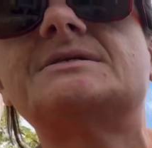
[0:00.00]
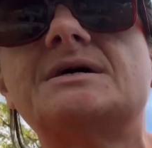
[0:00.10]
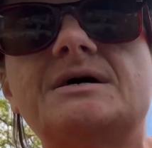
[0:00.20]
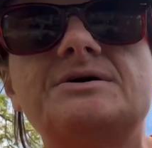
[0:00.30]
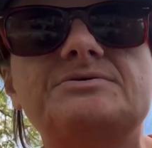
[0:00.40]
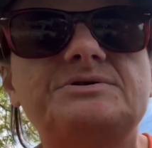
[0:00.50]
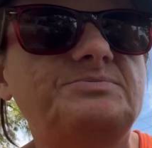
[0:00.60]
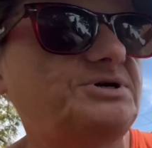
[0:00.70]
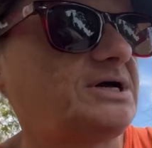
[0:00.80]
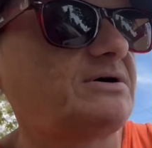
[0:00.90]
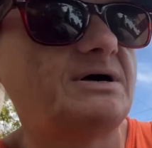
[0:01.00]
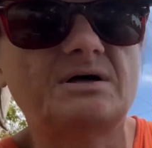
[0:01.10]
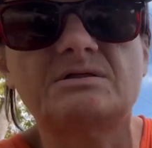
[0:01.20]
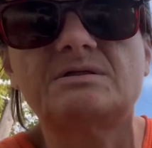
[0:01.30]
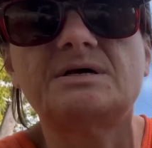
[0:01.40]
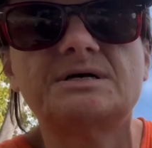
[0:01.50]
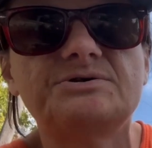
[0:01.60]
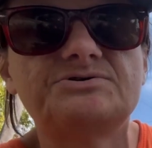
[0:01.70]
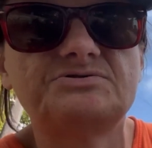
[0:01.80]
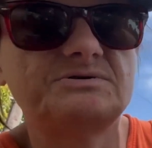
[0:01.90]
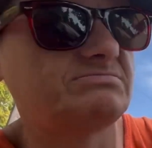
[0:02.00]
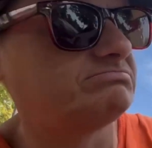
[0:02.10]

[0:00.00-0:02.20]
a YouTube channel, Health Nut Nutrition.